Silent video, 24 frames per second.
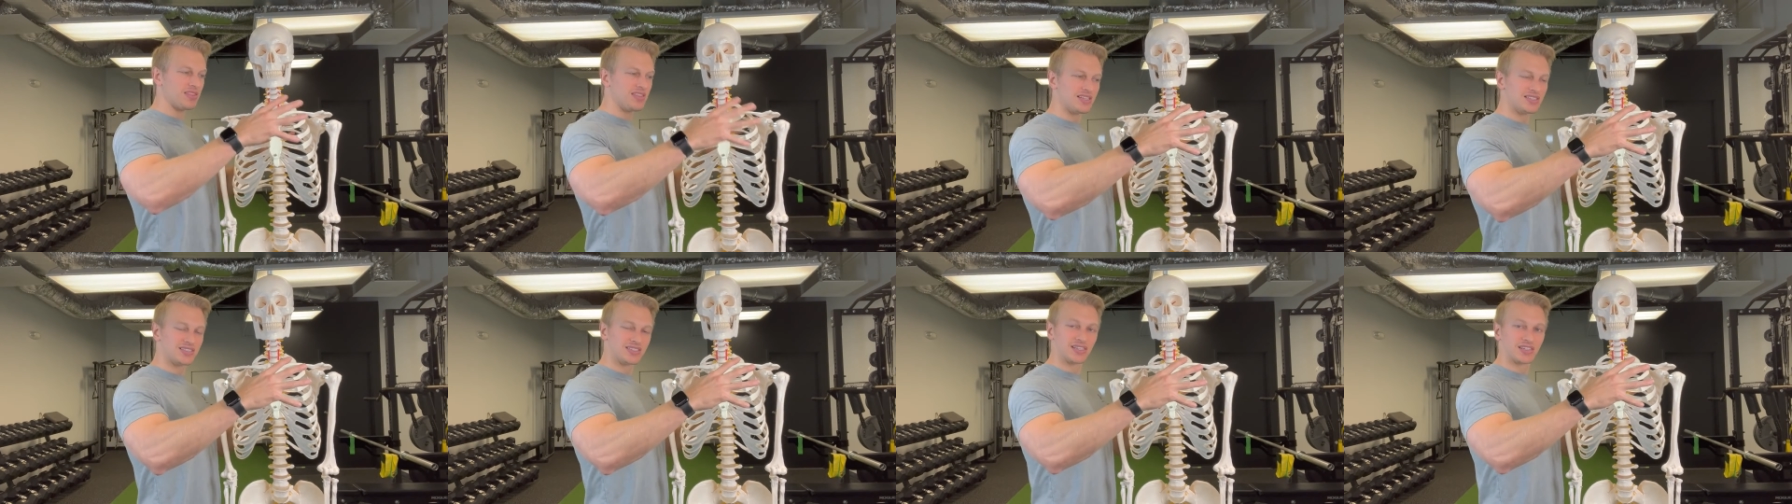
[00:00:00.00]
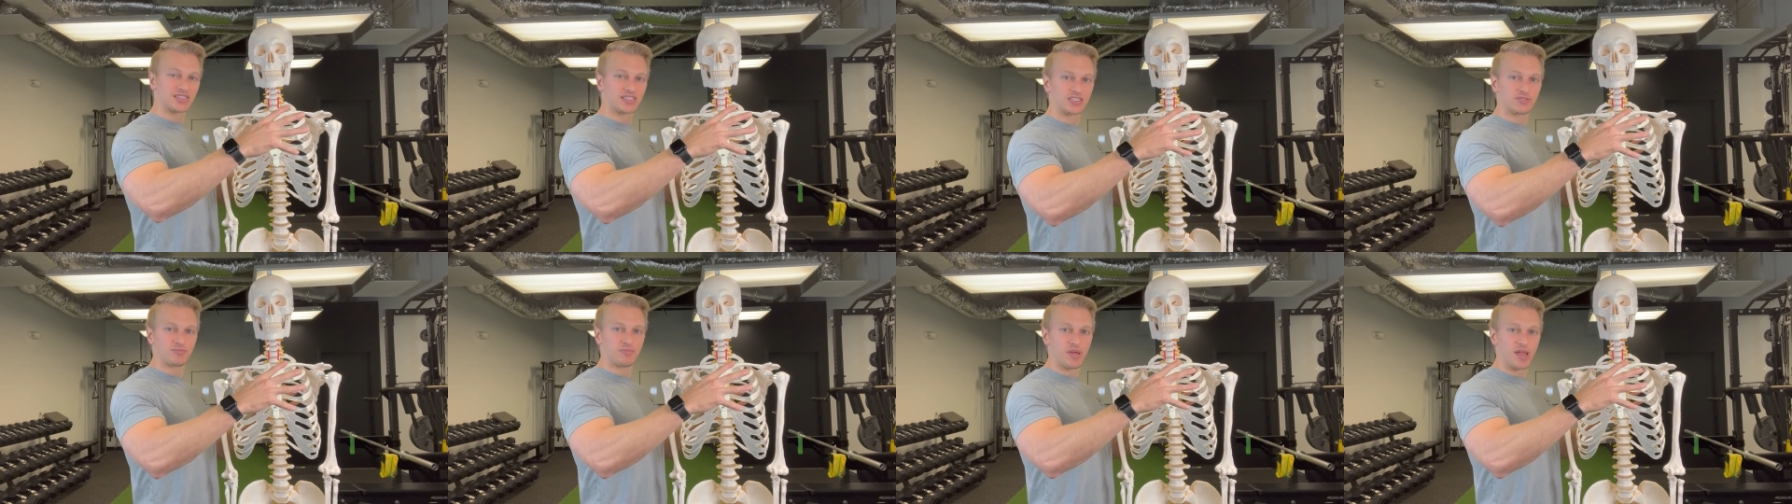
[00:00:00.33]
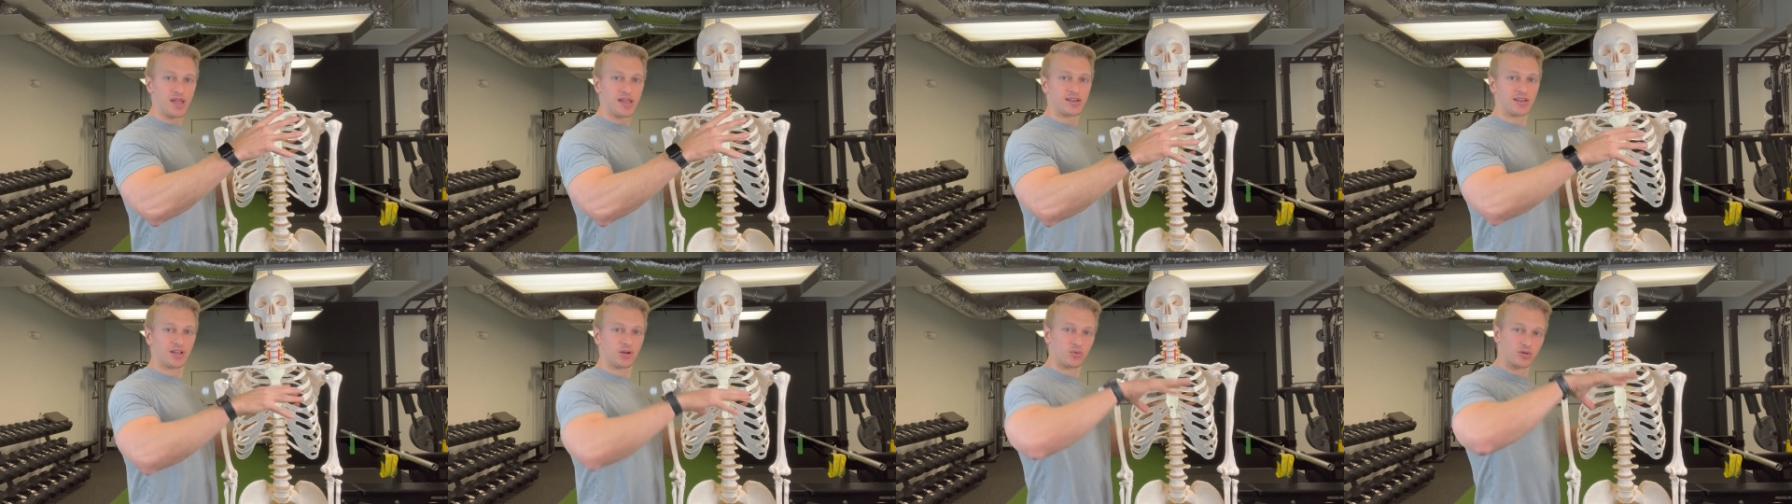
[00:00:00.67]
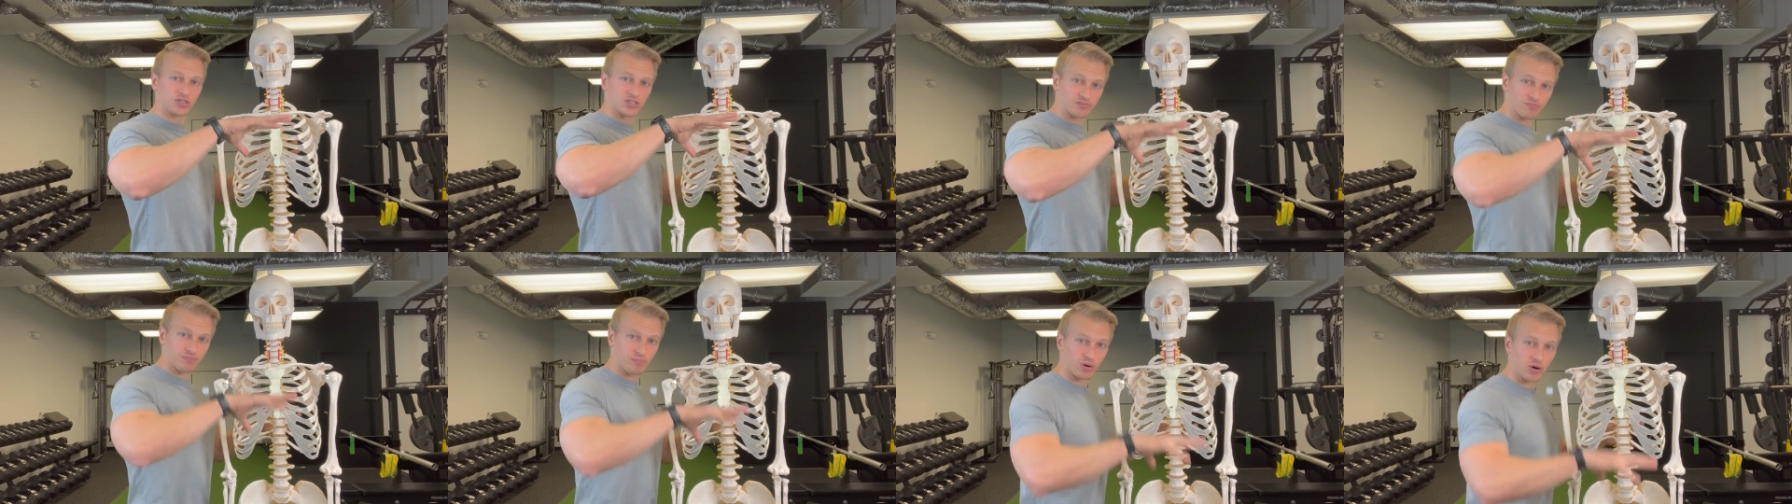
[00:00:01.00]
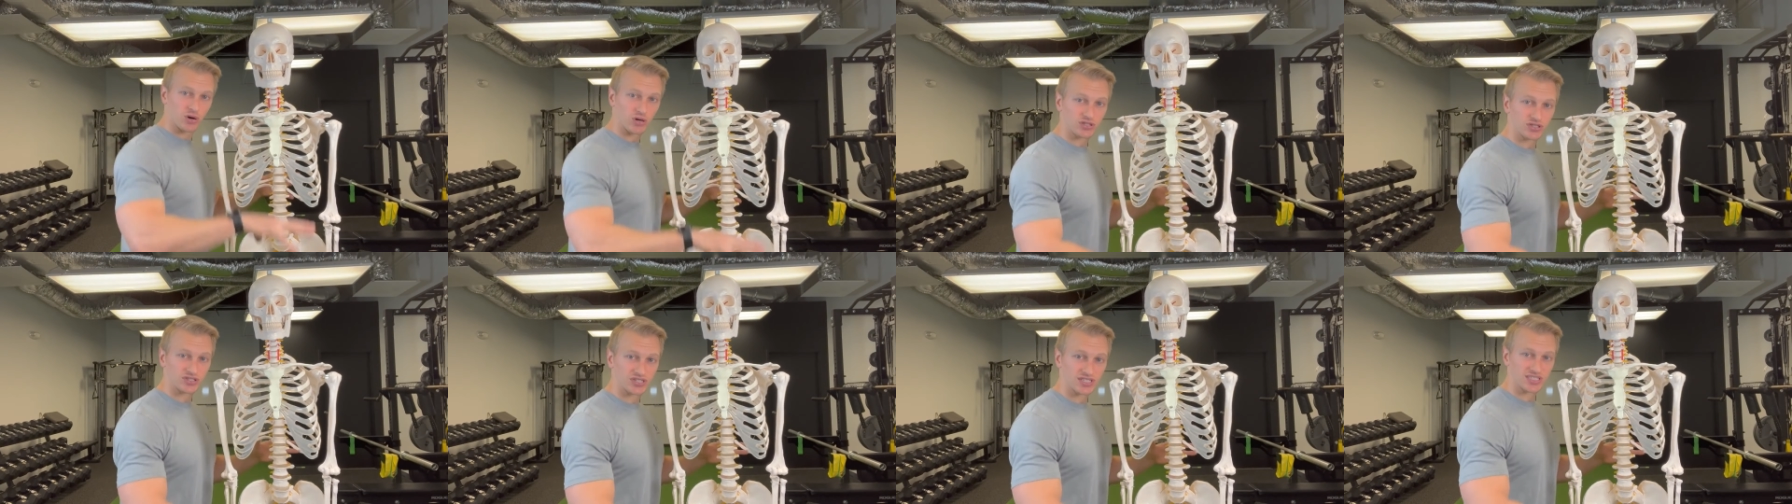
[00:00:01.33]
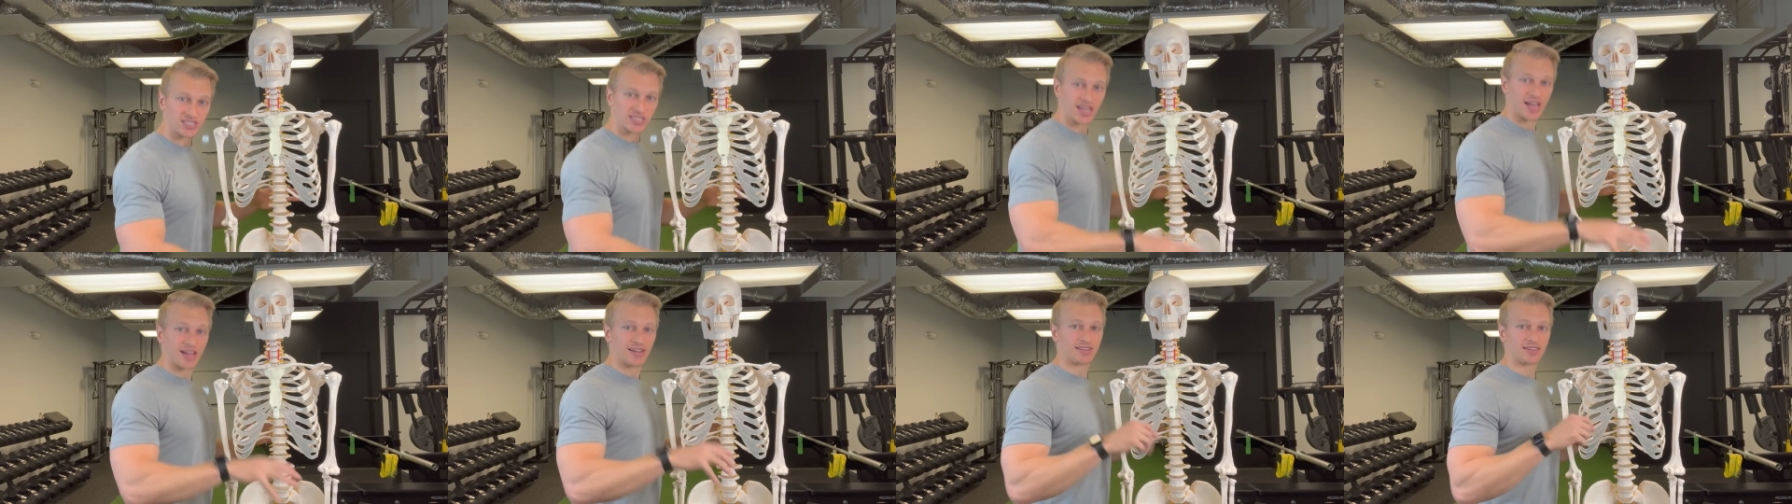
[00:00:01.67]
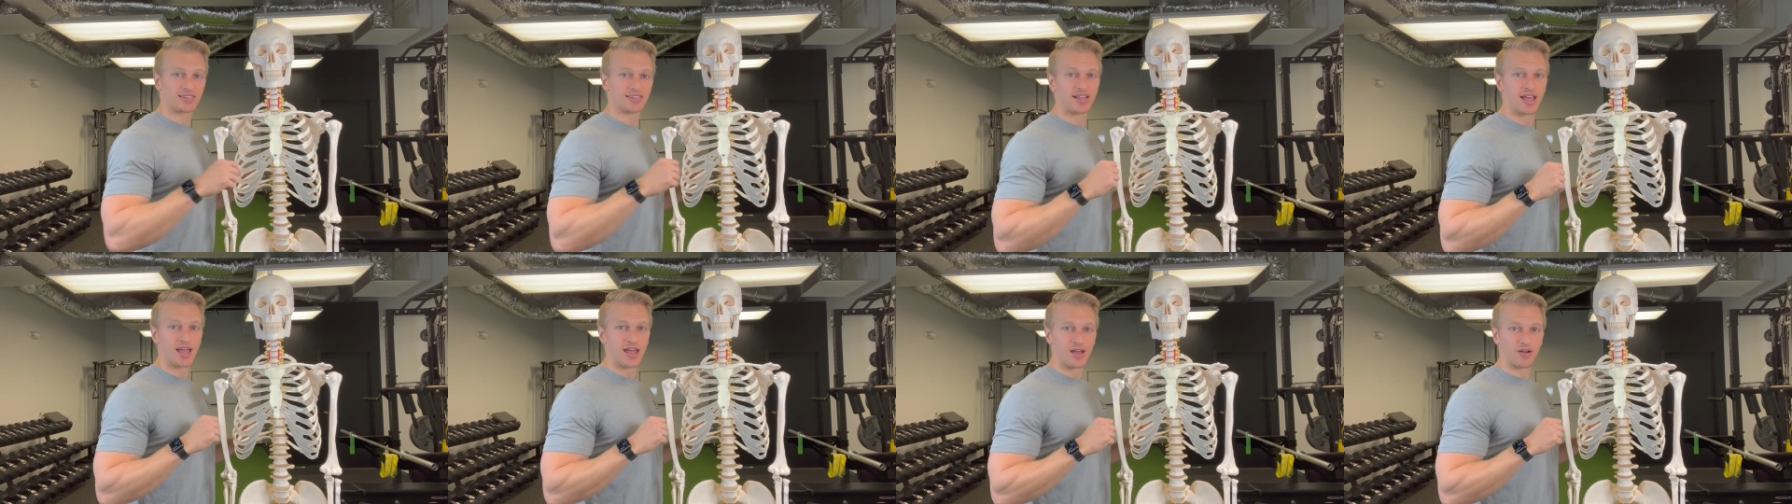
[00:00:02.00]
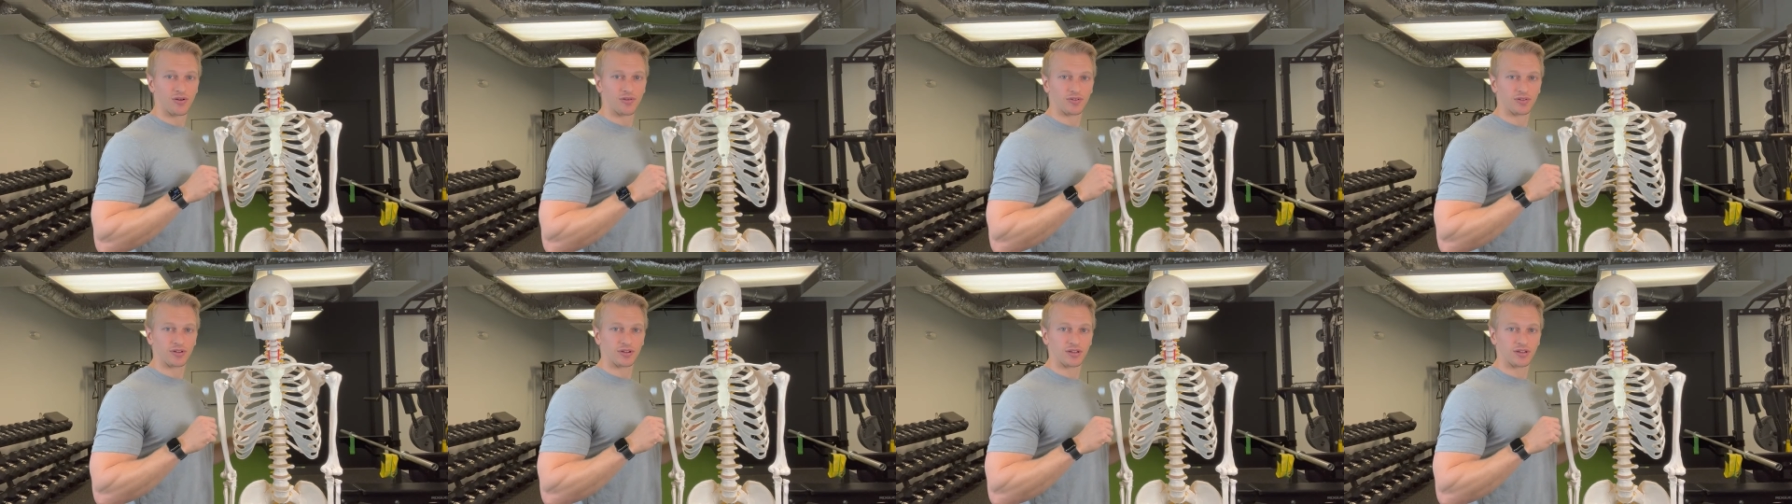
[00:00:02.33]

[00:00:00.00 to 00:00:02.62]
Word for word: this expanding, which pushes that down.